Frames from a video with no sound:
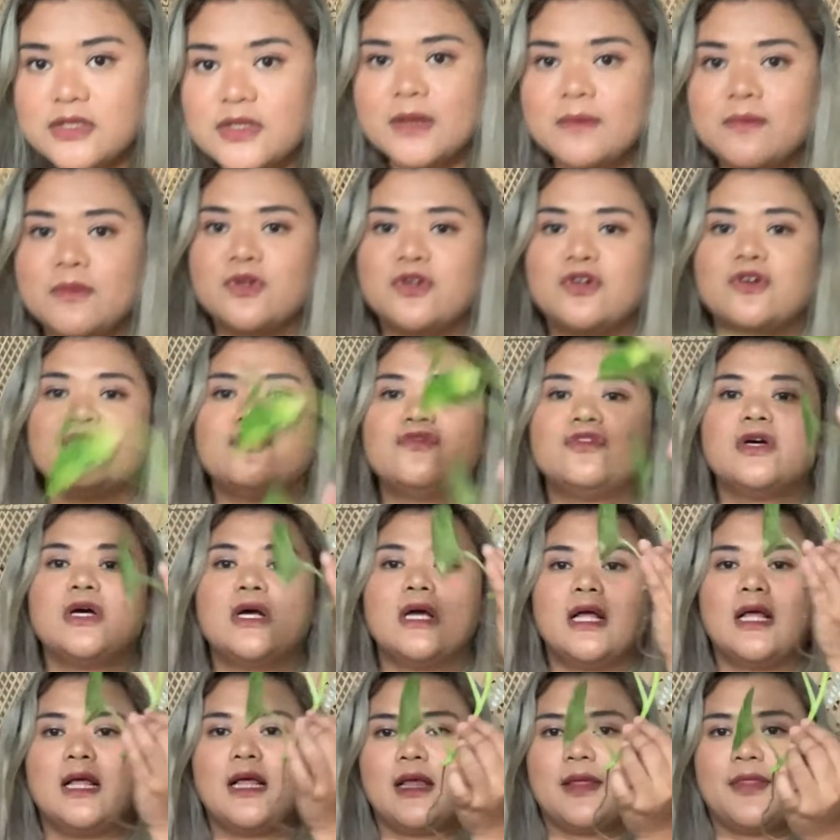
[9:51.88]
remove
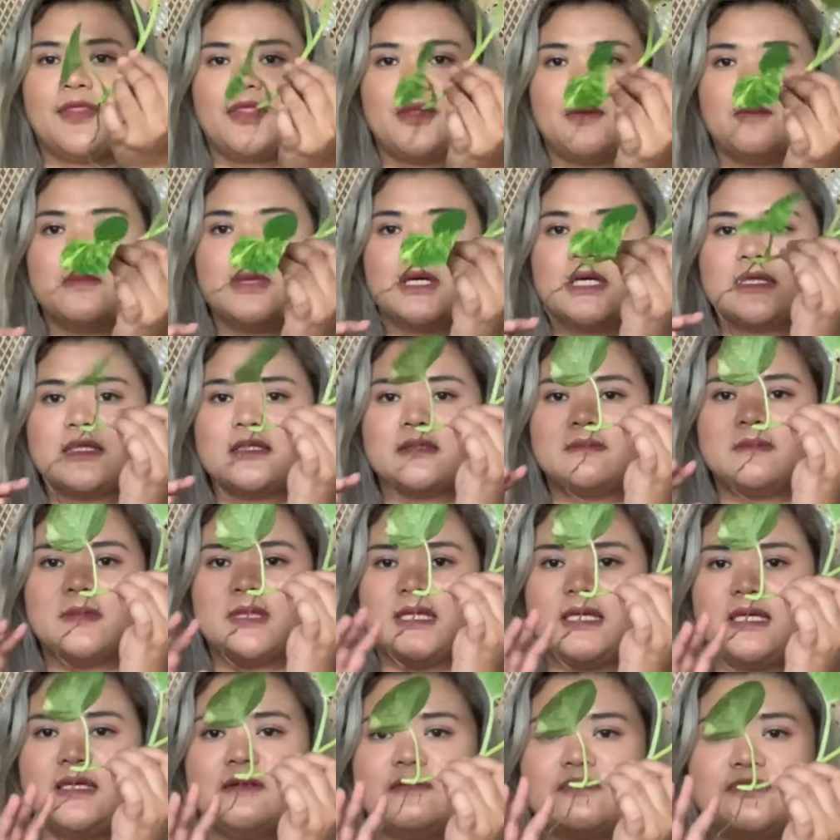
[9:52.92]
the bottom
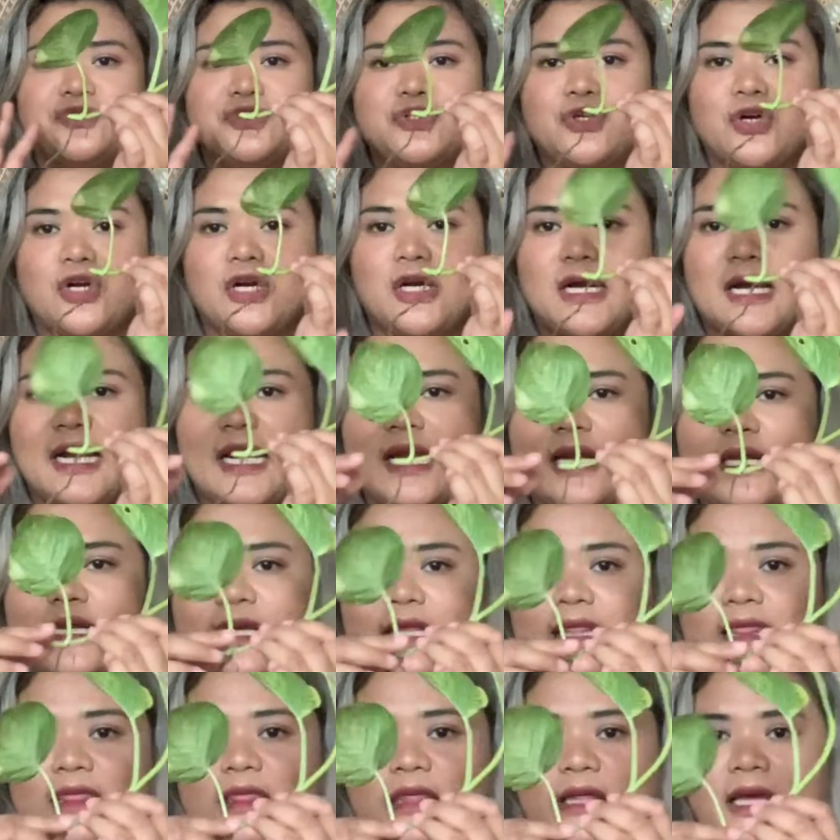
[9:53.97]
leaves or
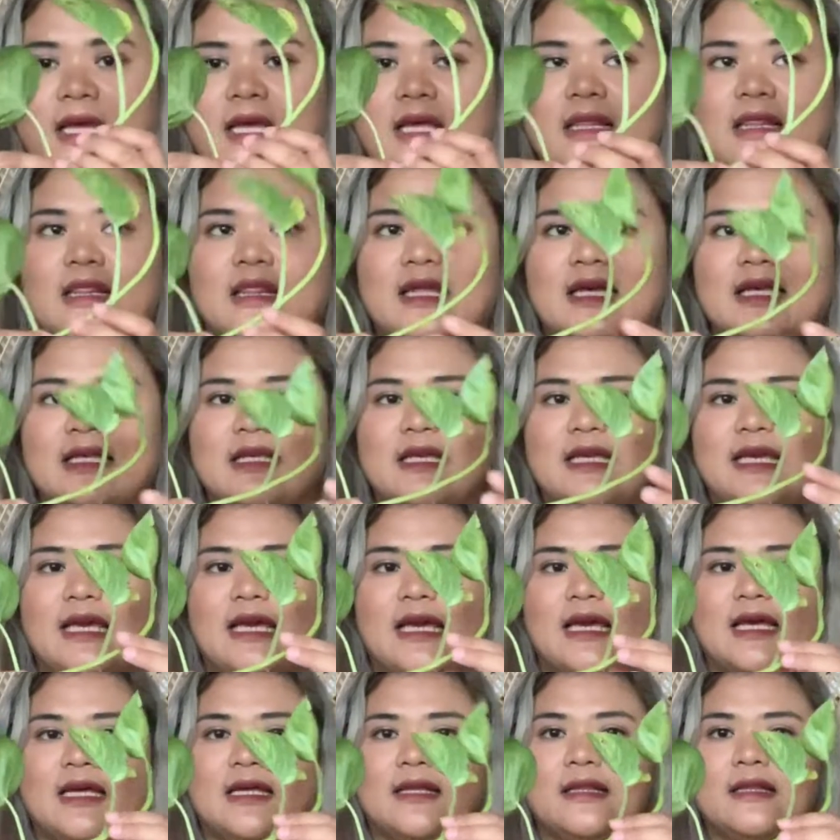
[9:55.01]
anything that
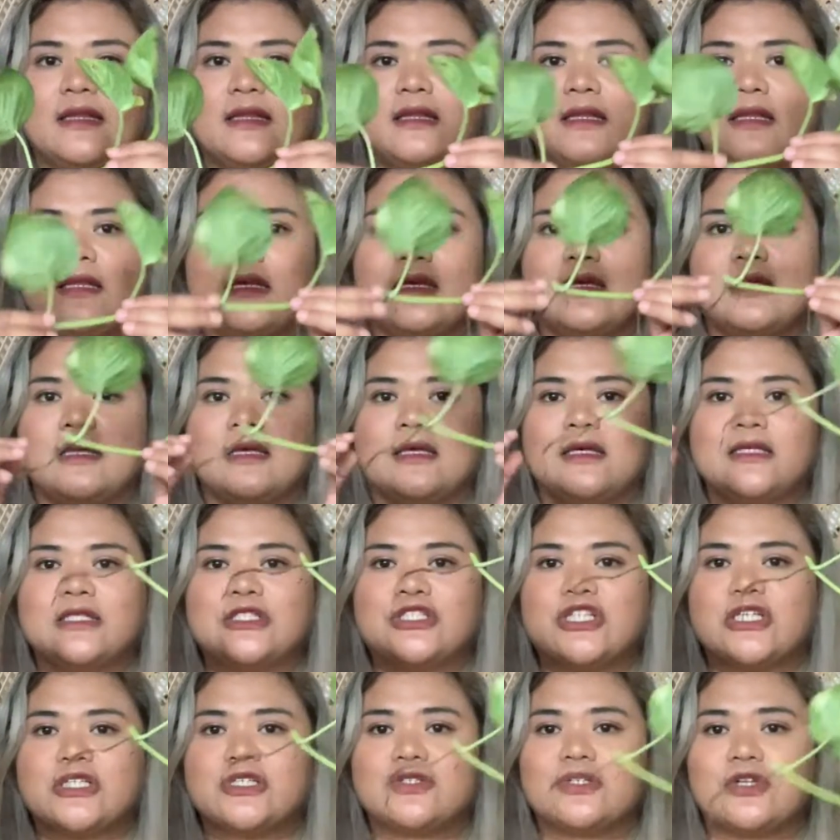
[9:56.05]
can
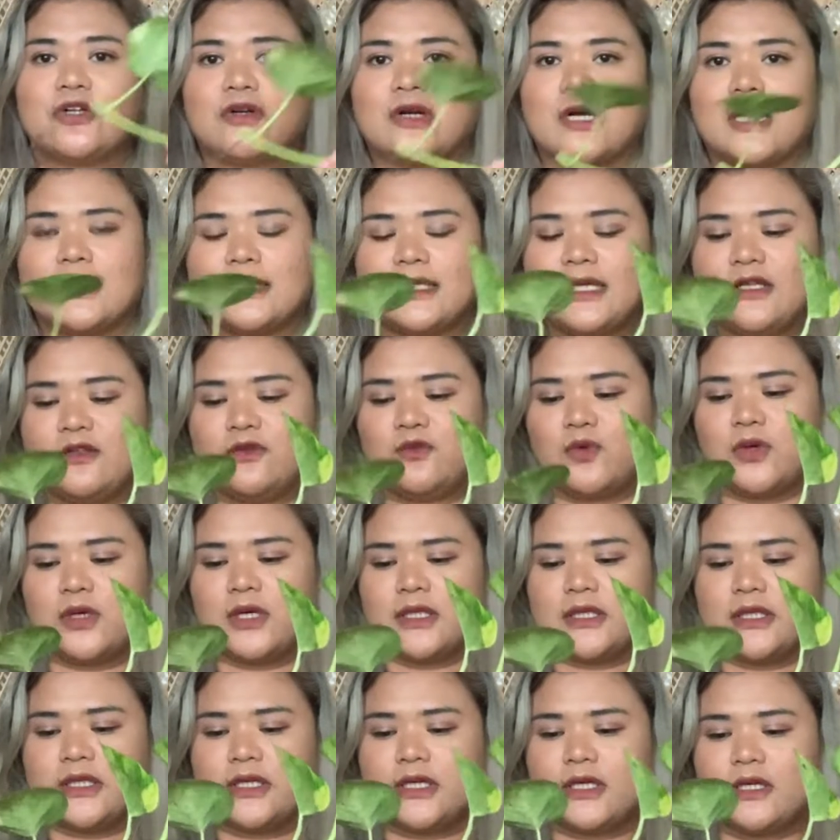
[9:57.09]
just rot in
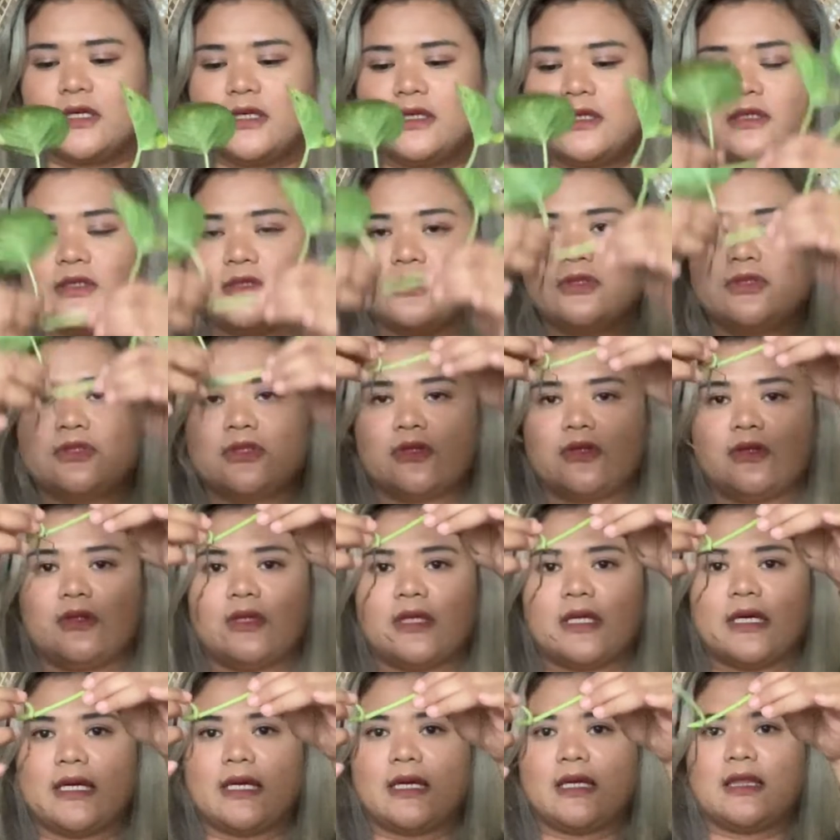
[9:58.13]
water. So
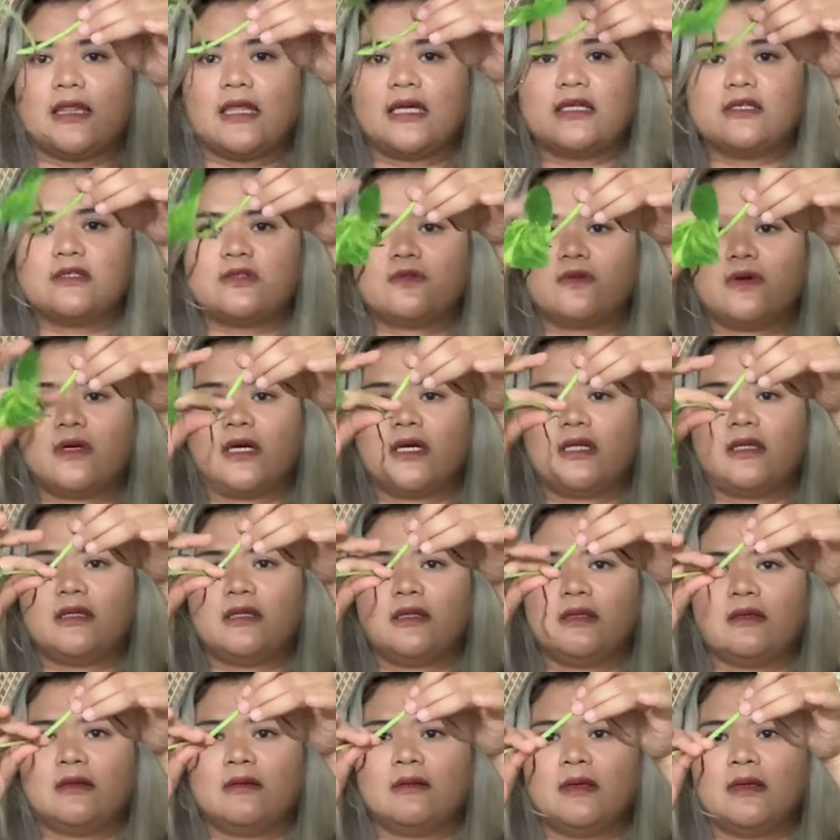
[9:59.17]
like this one,
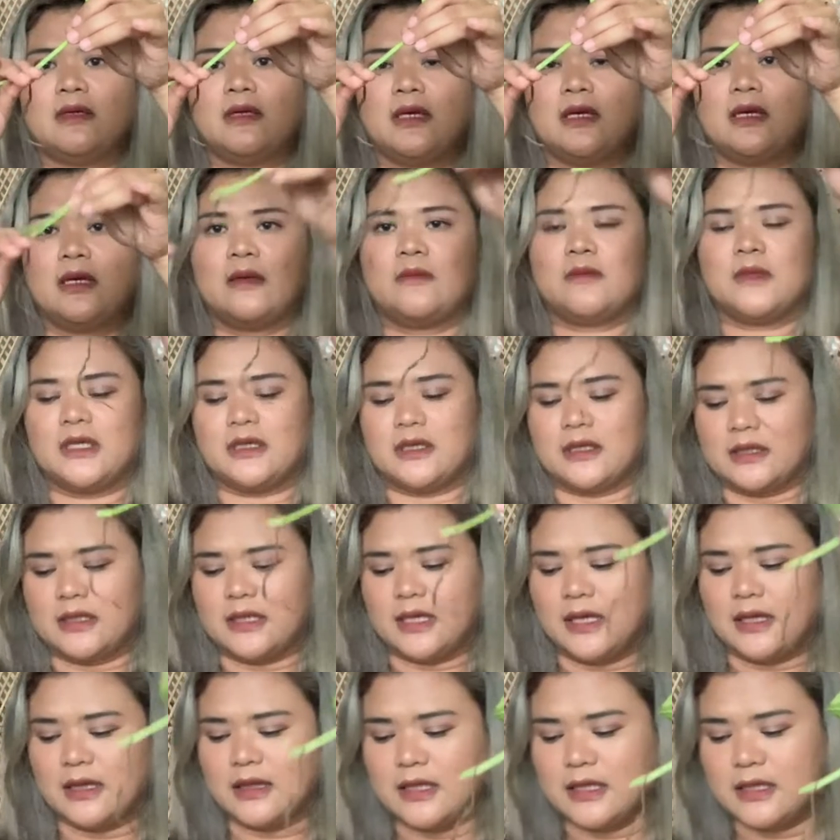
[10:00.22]
I
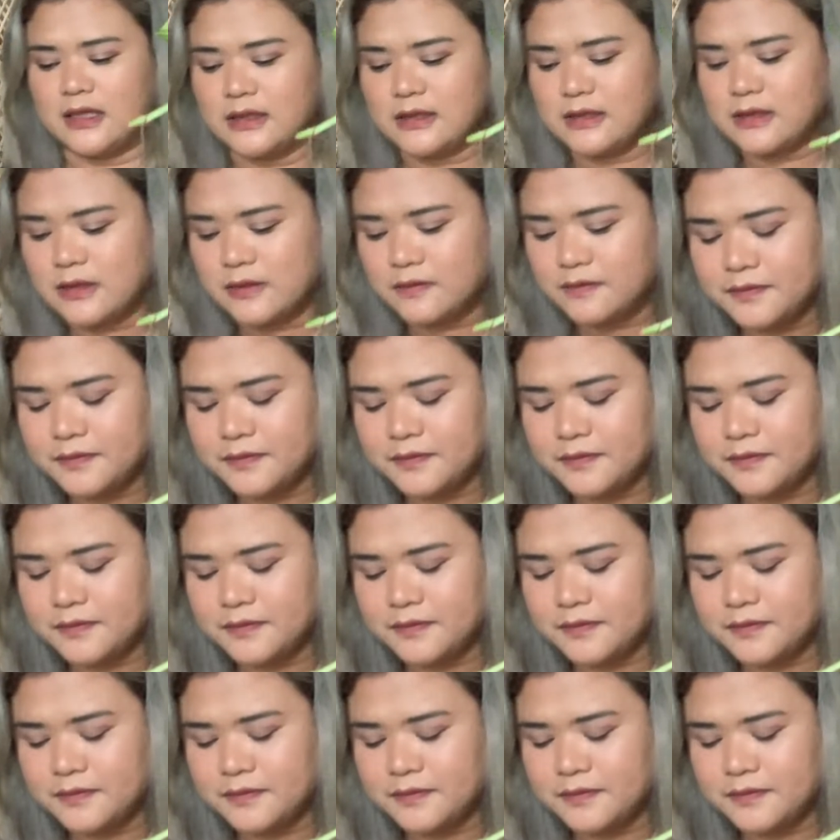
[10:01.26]
take this